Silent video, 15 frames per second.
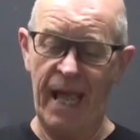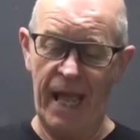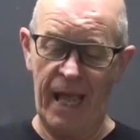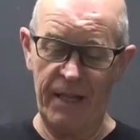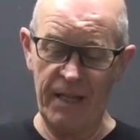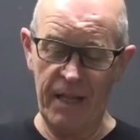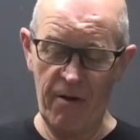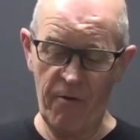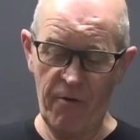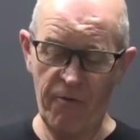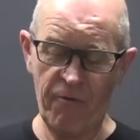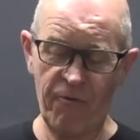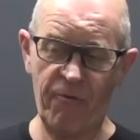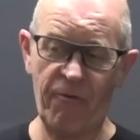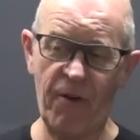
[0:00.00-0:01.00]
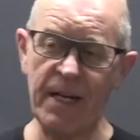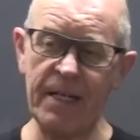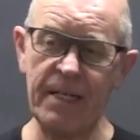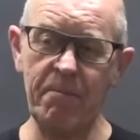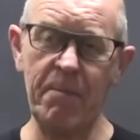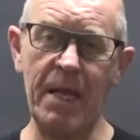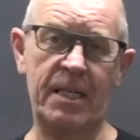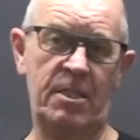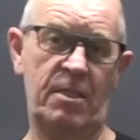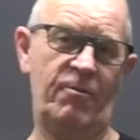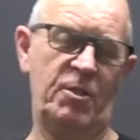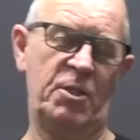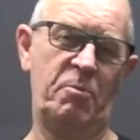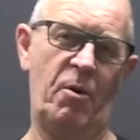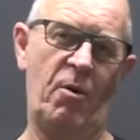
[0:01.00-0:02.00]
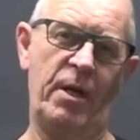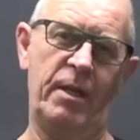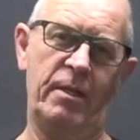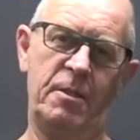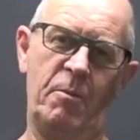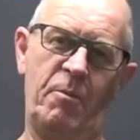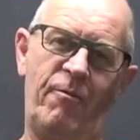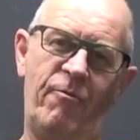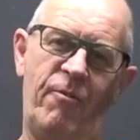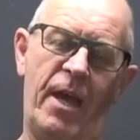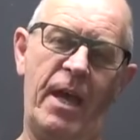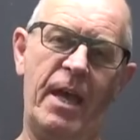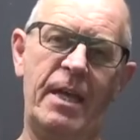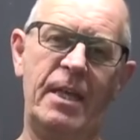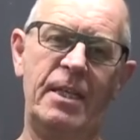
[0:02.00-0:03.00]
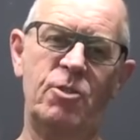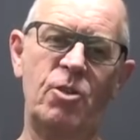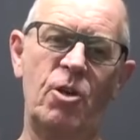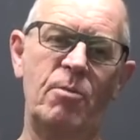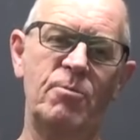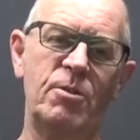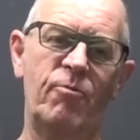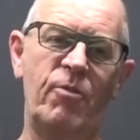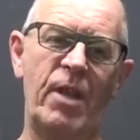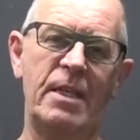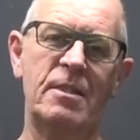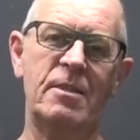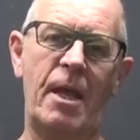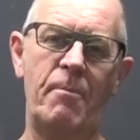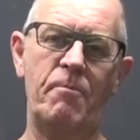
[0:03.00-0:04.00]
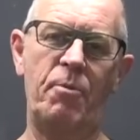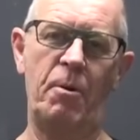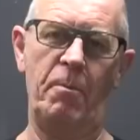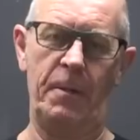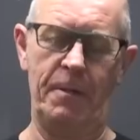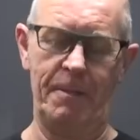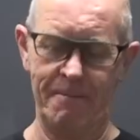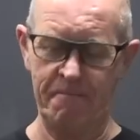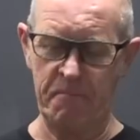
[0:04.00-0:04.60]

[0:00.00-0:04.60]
and they're a funny mix of a spider, to be fair, in terms of their temperament.